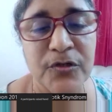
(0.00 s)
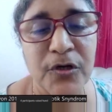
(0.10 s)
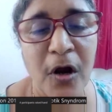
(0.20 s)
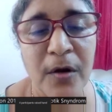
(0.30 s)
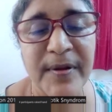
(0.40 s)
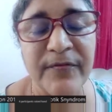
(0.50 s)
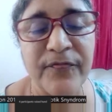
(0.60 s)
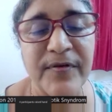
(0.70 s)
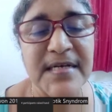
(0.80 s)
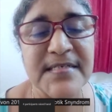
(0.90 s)
should not be
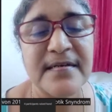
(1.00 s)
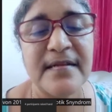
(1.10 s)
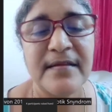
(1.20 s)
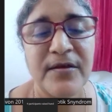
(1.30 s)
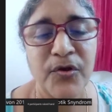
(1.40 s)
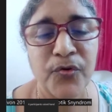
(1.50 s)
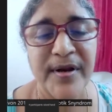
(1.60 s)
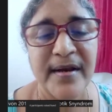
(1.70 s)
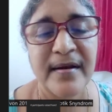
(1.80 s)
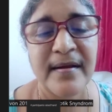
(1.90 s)
filtered in the
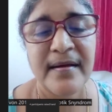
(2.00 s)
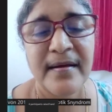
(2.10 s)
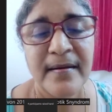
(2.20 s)
urine.